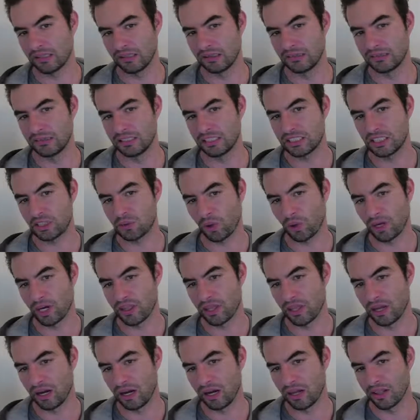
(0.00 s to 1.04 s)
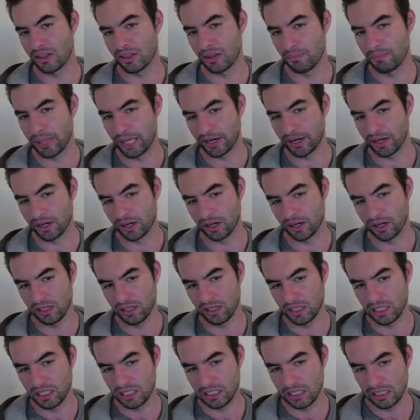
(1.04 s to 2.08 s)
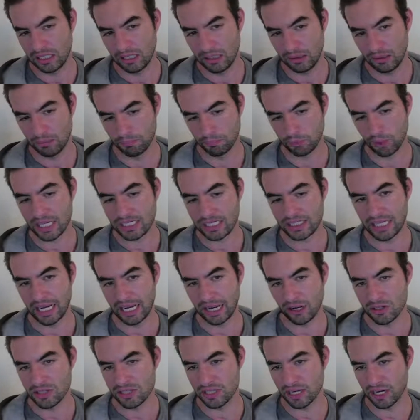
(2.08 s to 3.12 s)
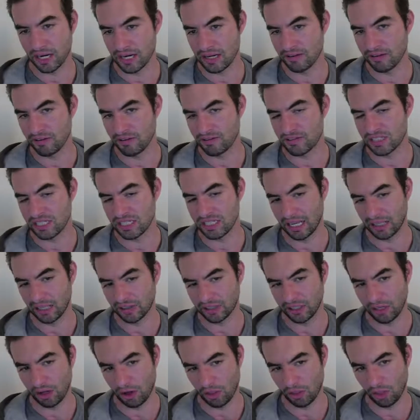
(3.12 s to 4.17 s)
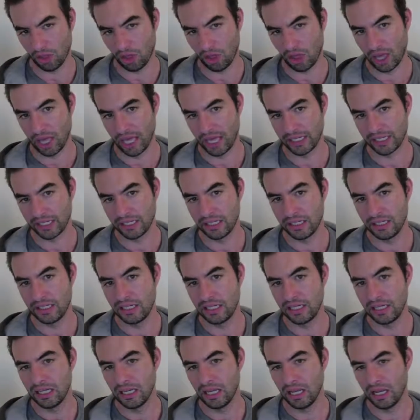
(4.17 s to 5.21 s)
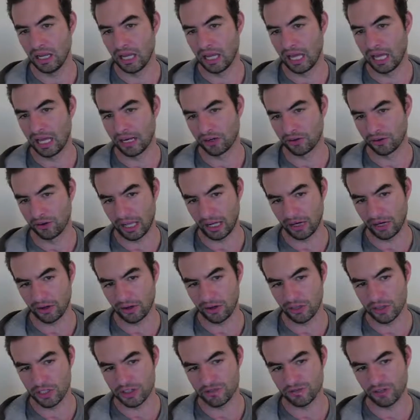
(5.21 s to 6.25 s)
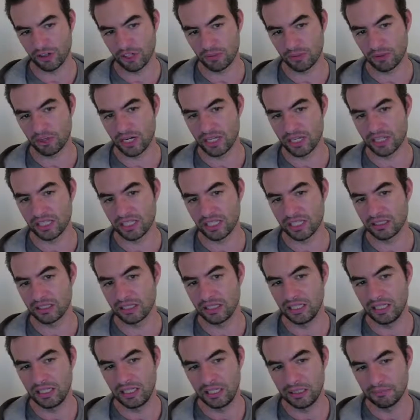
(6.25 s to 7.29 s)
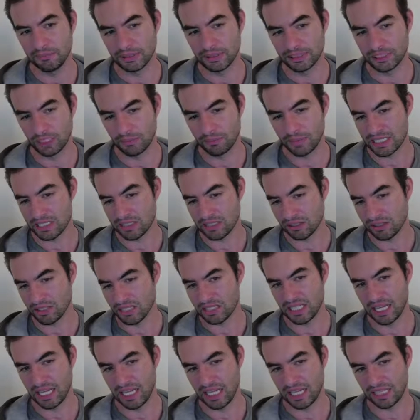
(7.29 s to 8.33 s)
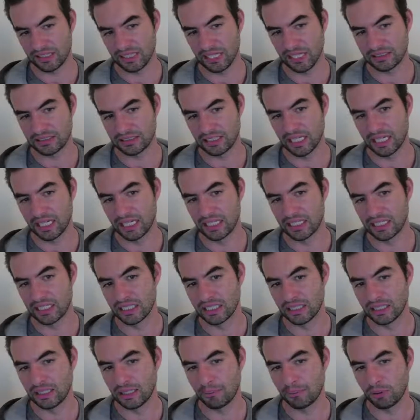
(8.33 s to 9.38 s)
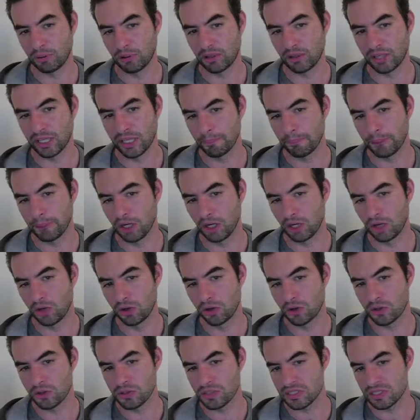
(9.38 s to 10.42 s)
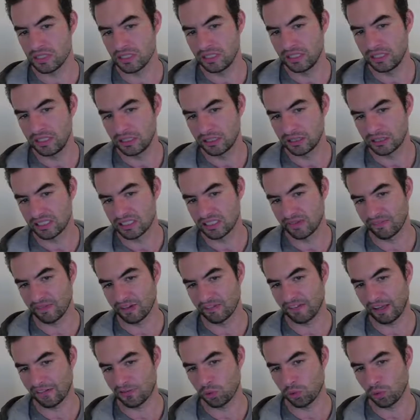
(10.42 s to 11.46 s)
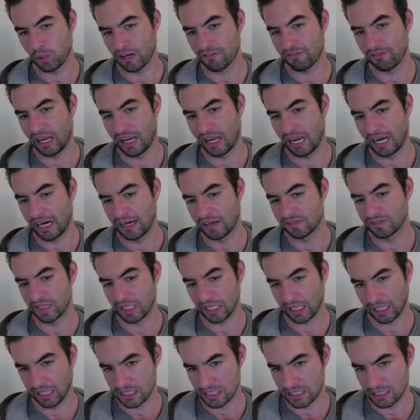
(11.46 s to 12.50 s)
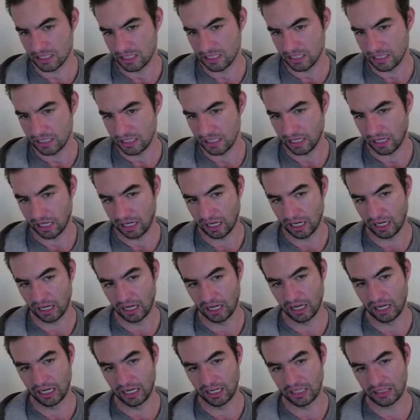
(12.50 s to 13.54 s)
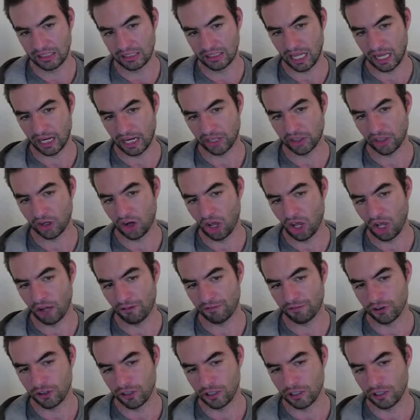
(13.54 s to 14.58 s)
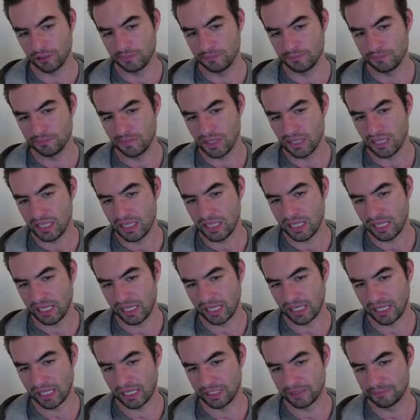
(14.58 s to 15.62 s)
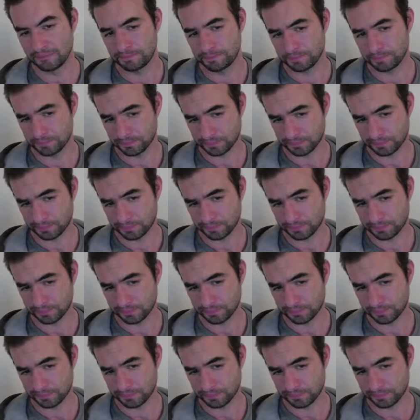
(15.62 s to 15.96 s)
this is one of the better breakdowns that I've seen out there online. I don't know this firm or anything, but they're basically saying that they completely oppose the 75.25. I think it's not a good offer. And